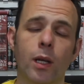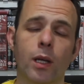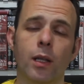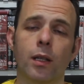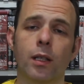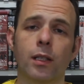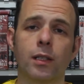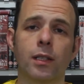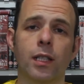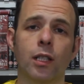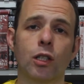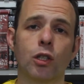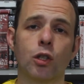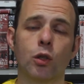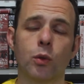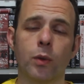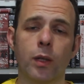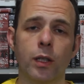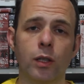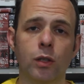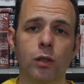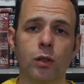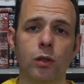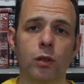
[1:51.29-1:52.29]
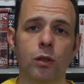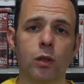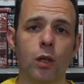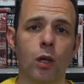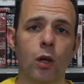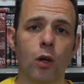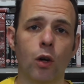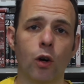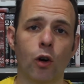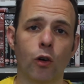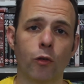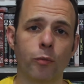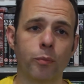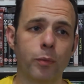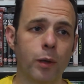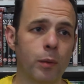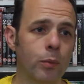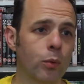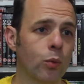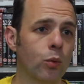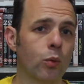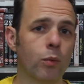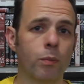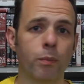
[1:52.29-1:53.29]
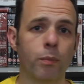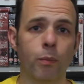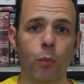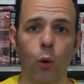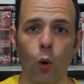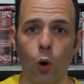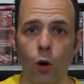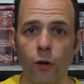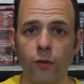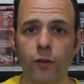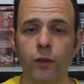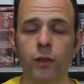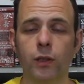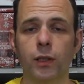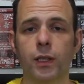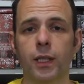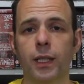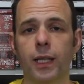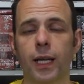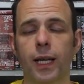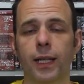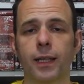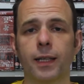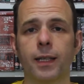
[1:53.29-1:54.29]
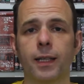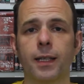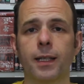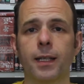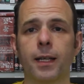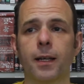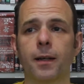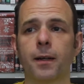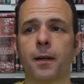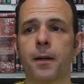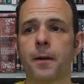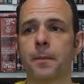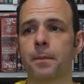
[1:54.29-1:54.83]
the situation of people in poverty in there,